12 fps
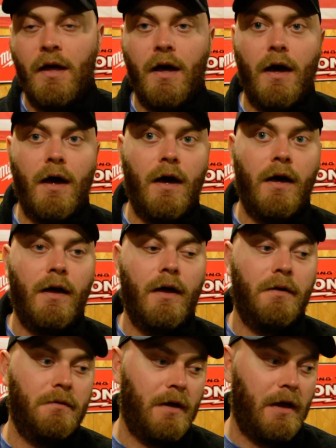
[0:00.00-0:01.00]

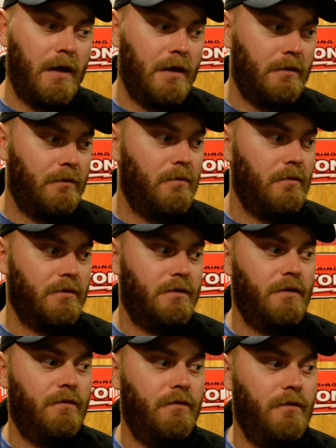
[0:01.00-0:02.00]
and of
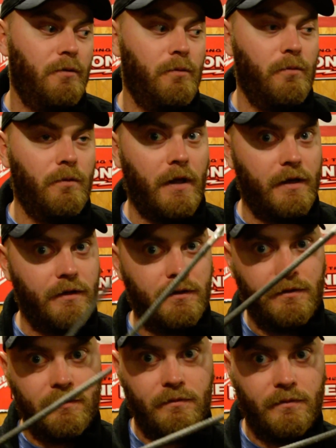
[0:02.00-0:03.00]
course if you
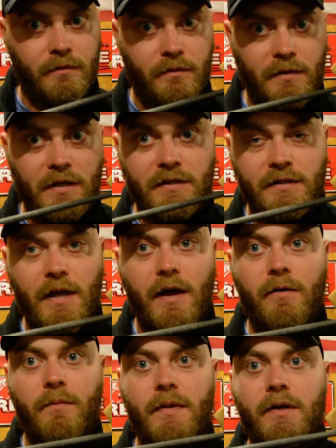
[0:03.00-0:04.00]
like these
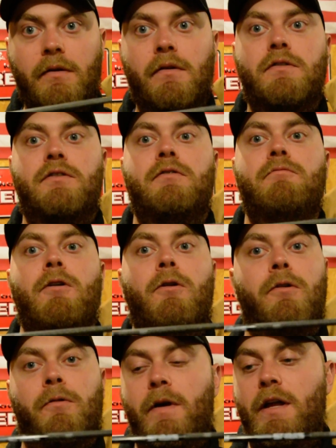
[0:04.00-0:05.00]
style builds, you
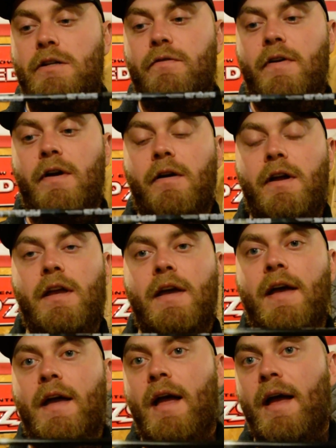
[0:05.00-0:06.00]
know the Ranch Fairy,
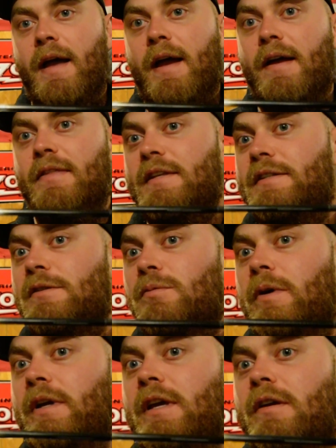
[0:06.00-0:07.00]
and this is
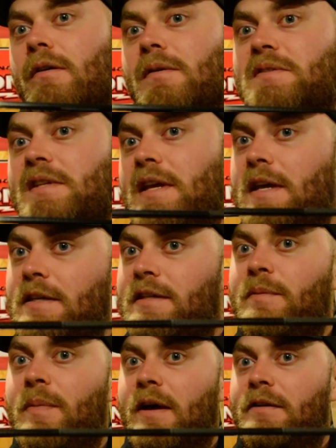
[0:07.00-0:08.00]
what he calls the
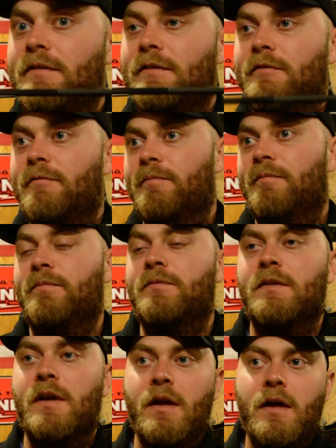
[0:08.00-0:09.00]
Easy Button,
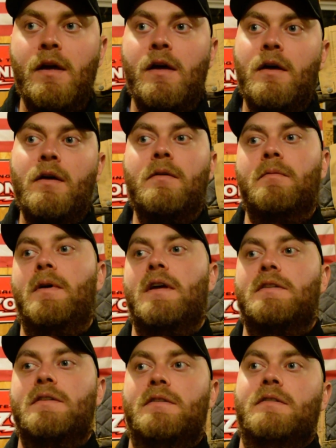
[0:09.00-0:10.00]

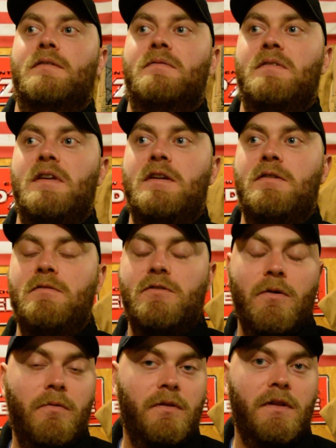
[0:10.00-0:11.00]
because he
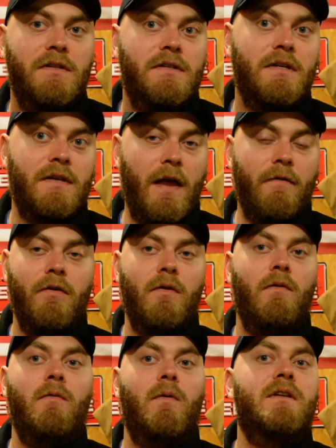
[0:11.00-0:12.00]
jokingly says
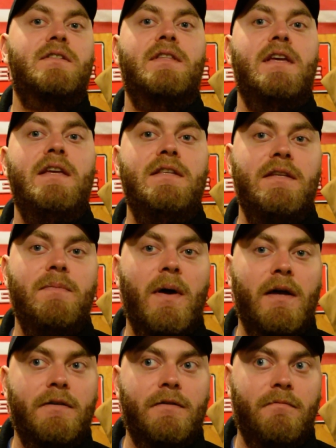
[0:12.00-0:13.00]
everyone wants the Easy
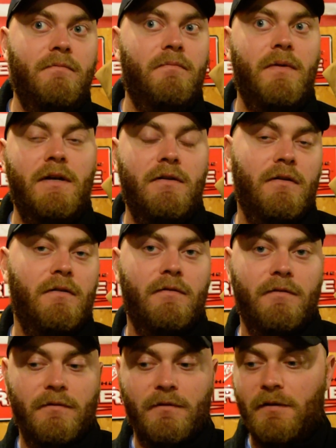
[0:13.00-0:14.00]
Button, but
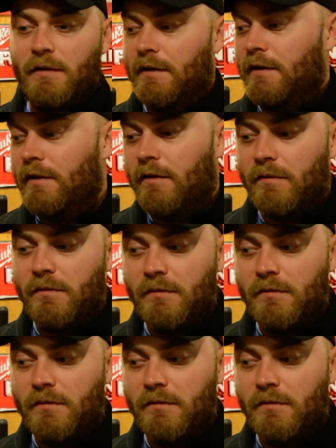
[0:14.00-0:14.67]
you know.